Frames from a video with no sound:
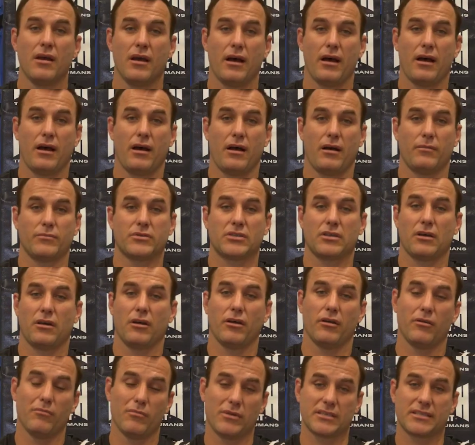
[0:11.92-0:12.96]
Um,
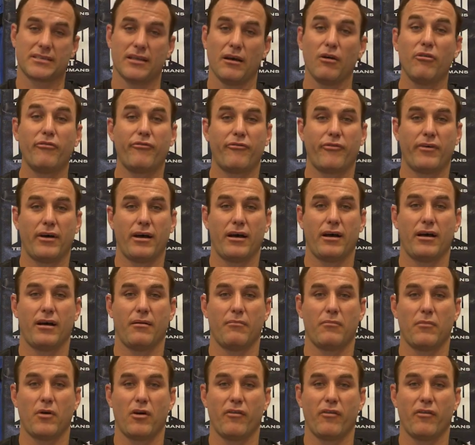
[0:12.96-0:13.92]
so myself, um,